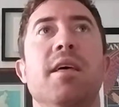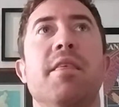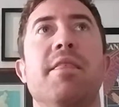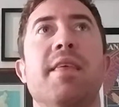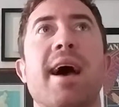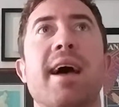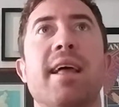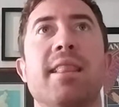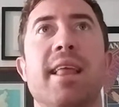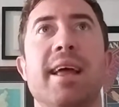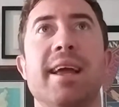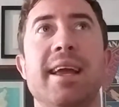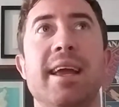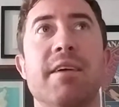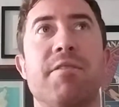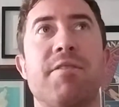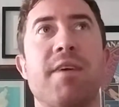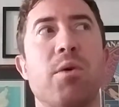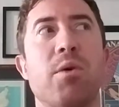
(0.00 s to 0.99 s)
that like,
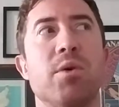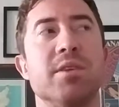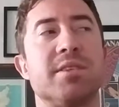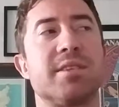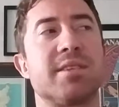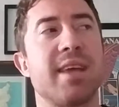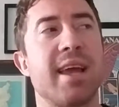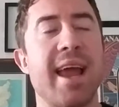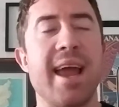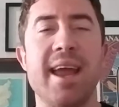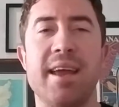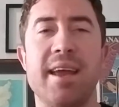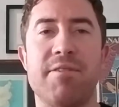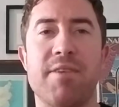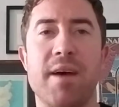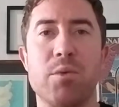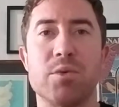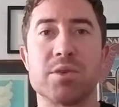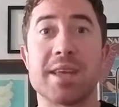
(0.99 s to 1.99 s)
if I would say,
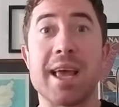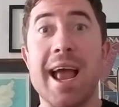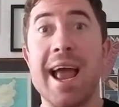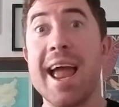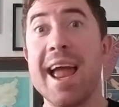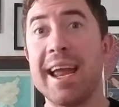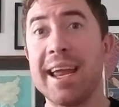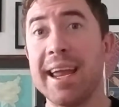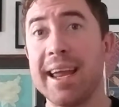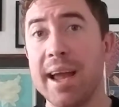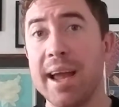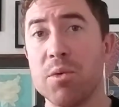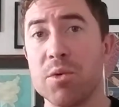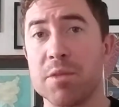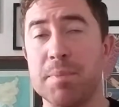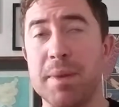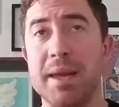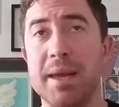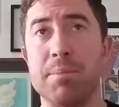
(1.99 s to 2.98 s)
if I was hanging out
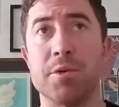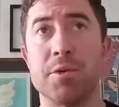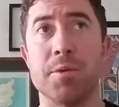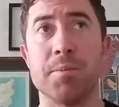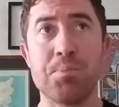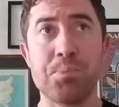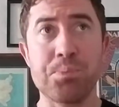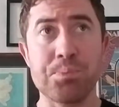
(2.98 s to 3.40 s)
with people,